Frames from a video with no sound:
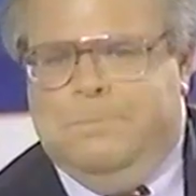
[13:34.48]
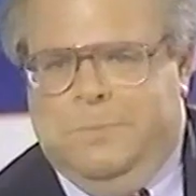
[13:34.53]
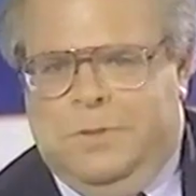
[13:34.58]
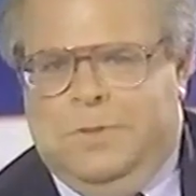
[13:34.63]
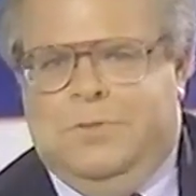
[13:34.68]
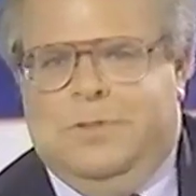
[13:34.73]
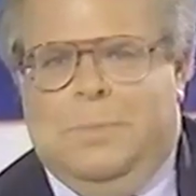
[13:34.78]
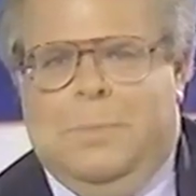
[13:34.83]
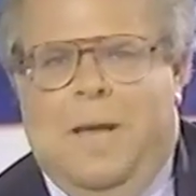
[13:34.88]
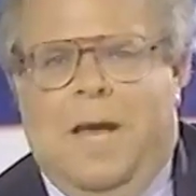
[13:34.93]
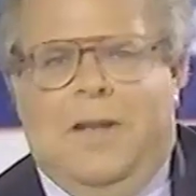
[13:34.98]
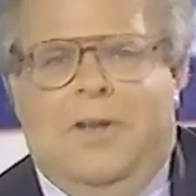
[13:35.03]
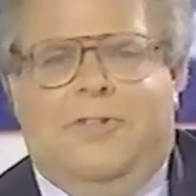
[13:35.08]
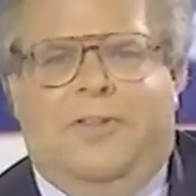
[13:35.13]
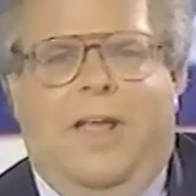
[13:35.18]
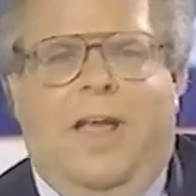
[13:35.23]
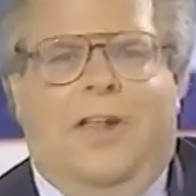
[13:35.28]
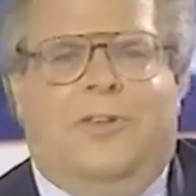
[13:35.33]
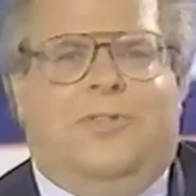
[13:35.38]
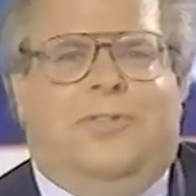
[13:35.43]
Some honest
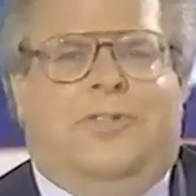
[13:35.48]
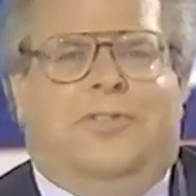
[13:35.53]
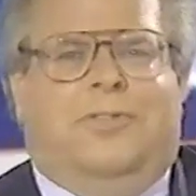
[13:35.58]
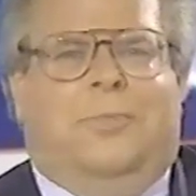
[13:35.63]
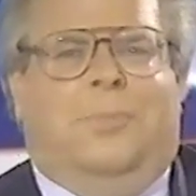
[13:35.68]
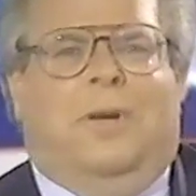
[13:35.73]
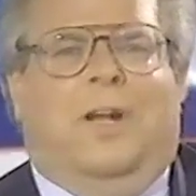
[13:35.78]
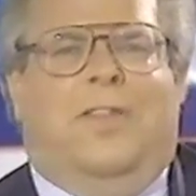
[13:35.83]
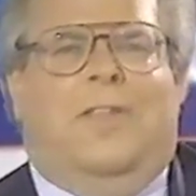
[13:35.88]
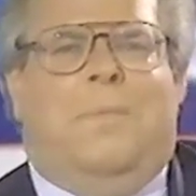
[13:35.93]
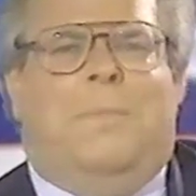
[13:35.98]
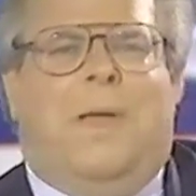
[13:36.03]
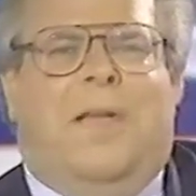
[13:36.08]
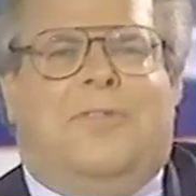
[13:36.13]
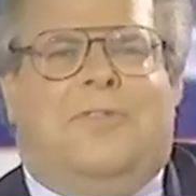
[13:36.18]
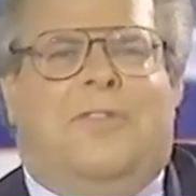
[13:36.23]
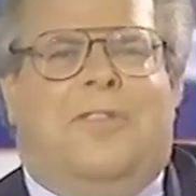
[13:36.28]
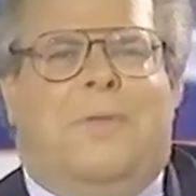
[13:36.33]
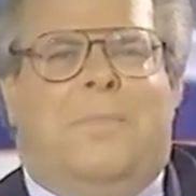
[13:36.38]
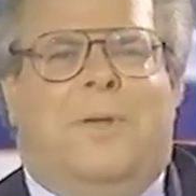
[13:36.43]
answers from one of the
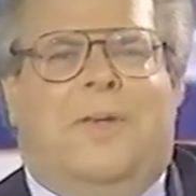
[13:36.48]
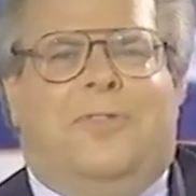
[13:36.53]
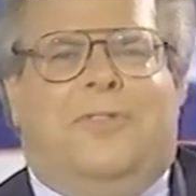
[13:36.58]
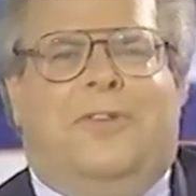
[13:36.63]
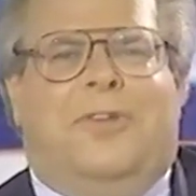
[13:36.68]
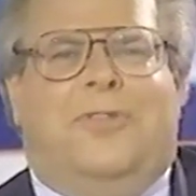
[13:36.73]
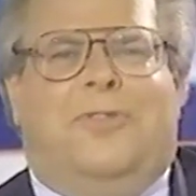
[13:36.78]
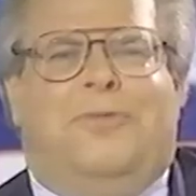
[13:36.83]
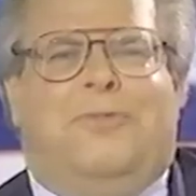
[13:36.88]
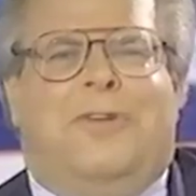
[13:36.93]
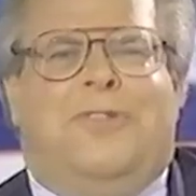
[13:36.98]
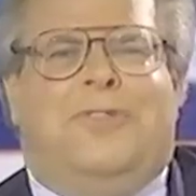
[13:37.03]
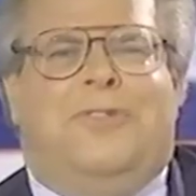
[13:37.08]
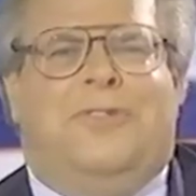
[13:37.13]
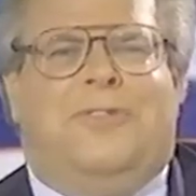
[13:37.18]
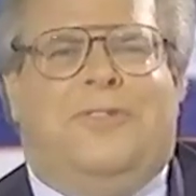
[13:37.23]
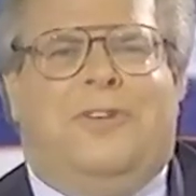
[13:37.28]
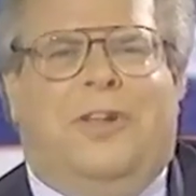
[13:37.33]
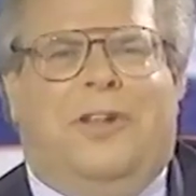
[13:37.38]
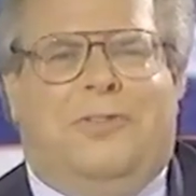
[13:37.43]
best in the business, Richard
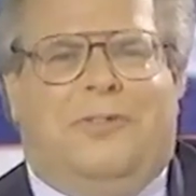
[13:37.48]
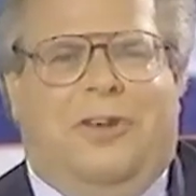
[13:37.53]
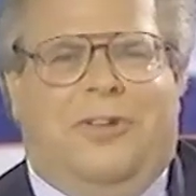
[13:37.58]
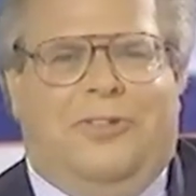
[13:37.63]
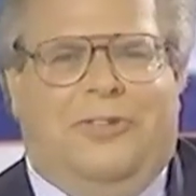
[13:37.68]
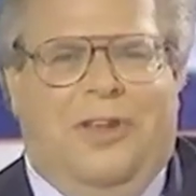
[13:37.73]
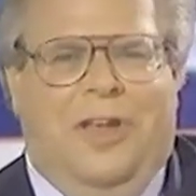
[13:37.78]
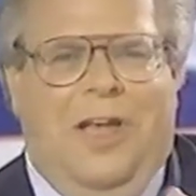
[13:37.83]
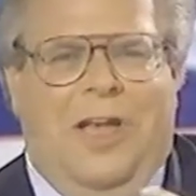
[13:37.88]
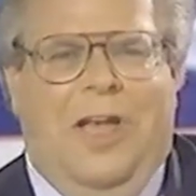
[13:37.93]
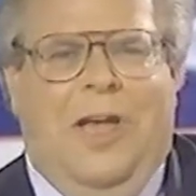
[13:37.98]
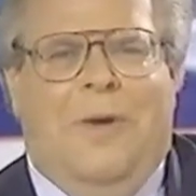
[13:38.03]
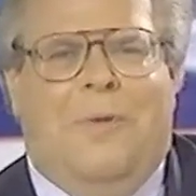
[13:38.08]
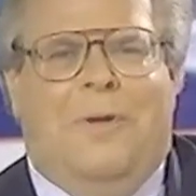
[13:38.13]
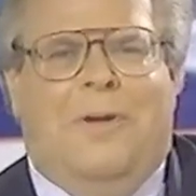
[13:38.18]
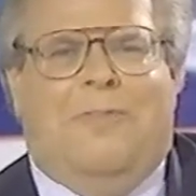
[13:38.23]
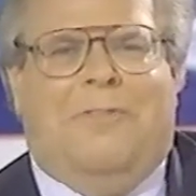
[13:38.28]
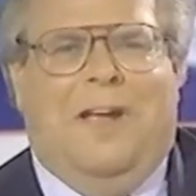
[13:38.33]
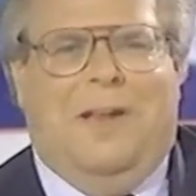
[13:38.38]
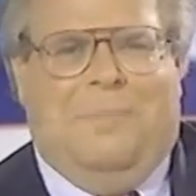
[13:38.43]
Childress.
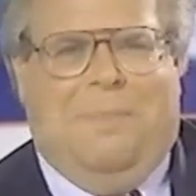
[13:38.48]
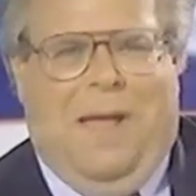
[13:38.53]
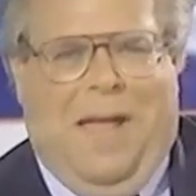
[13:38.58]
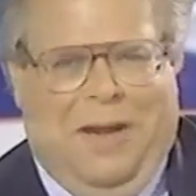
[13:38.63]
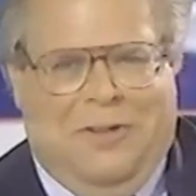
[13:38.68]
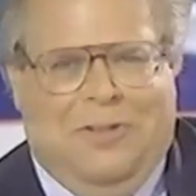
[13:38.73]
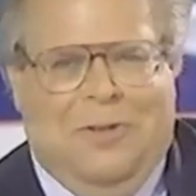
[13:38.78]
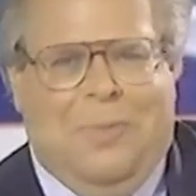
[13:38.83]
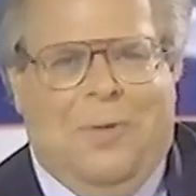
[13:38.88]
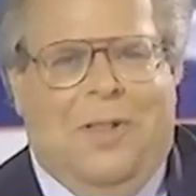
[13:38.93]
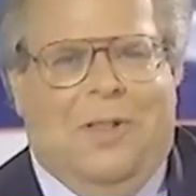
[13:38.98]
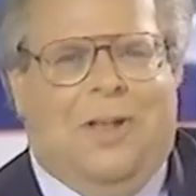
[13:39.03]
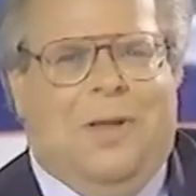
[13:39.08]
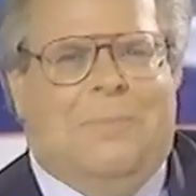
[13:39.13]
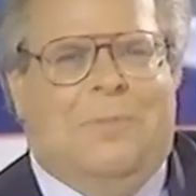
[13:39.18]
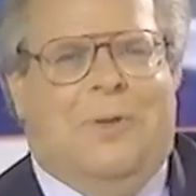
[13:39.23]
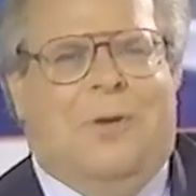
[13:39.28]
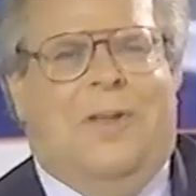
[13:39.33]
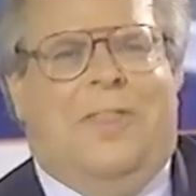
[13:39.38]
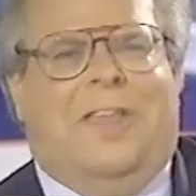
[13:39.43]
We're right back to Welcome
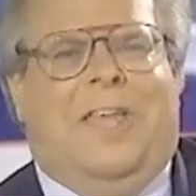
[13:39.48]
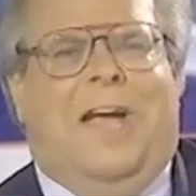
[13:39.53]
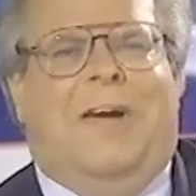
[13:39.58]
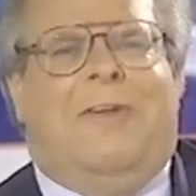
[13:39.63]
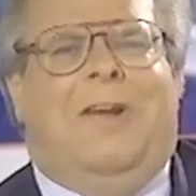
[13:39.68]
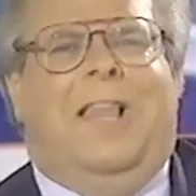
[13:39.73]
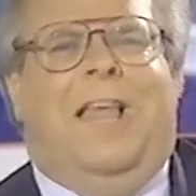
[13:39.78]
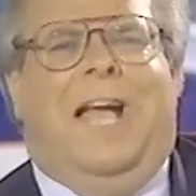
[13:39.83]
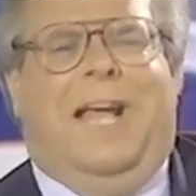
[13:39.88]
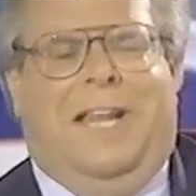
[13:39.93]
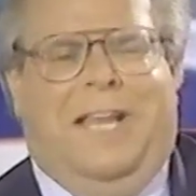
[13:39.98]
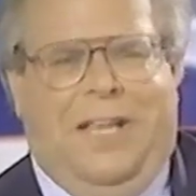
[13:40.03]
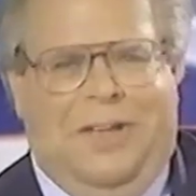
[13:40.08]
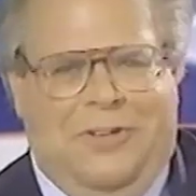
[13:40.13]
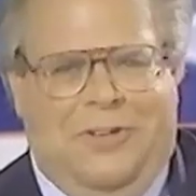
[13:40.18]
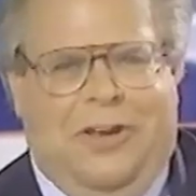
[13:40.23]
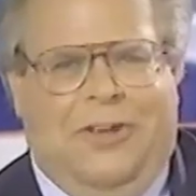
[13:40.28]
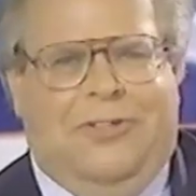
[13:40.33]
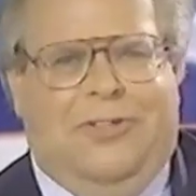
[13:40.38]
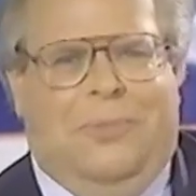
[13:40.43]
North Carolina in
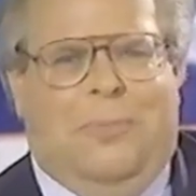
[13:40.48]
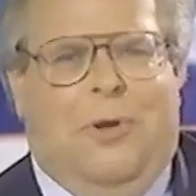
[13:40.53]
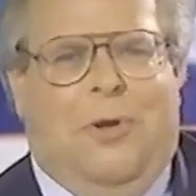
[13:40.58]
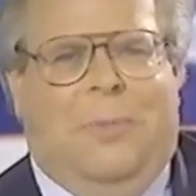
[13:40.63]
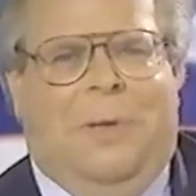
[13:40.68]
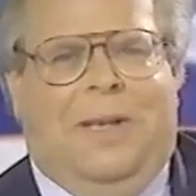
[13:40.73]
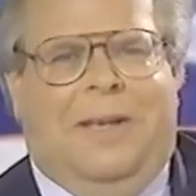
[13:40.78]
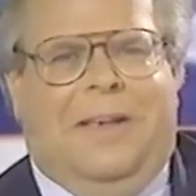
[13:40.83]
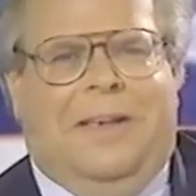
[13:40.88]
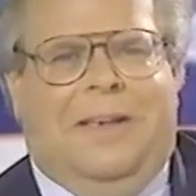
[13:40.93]
just a moment.